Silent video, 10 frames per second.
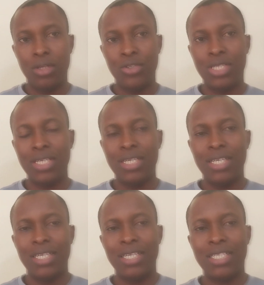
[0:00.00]
You
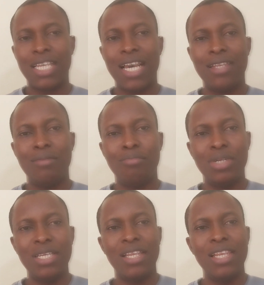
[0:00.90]
see, it can
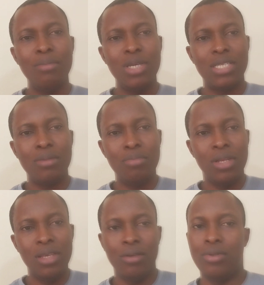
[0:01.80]
bring limiting
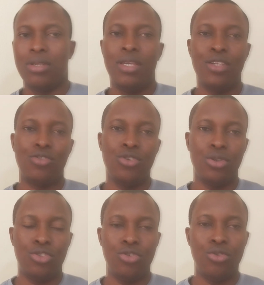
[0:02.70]
beliefs into
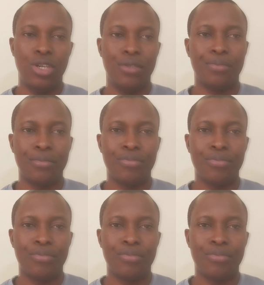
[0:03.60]
your children.